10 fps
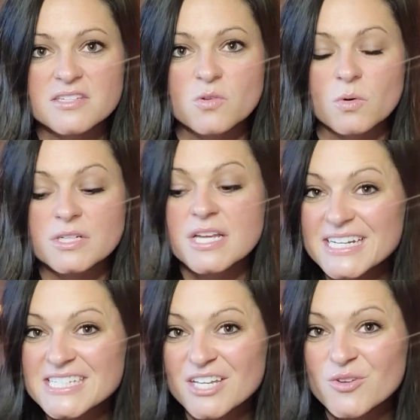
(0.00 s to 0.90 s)
sort.
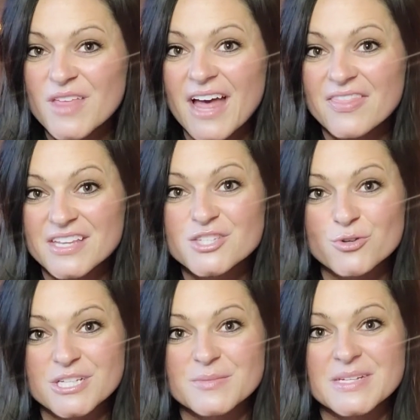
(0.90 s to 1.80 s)
Continue that this
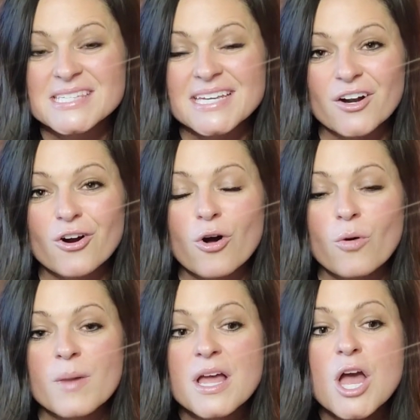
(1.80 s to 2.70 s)
Christmas in our
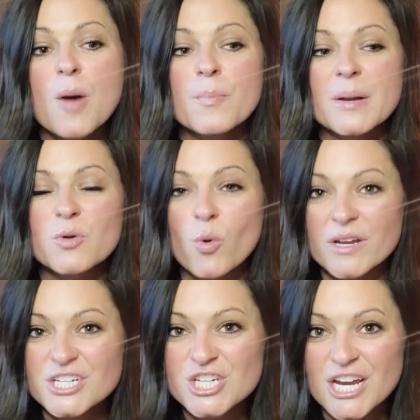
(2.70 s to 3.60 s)
home, but I'm
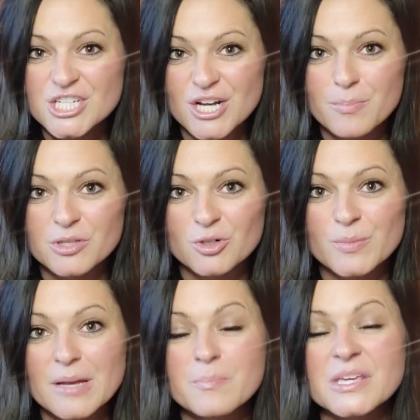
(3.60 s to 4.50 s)
going to change it up a little
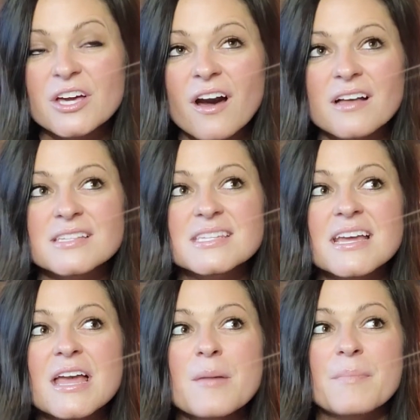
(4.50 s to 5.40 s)
bit because
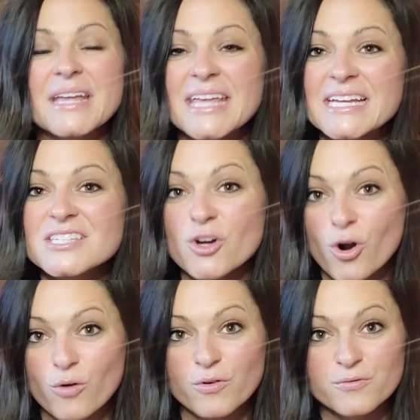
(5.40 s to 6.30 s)
my kids are
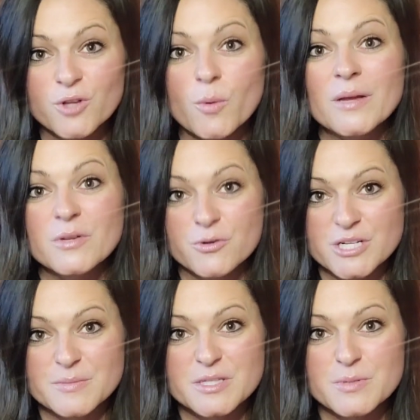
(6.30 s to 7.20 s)
overflowing with
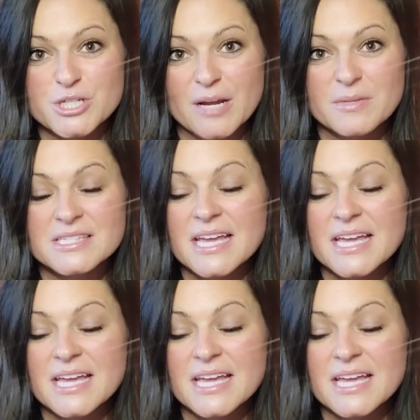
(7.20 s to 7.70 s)
Christmas pajamas.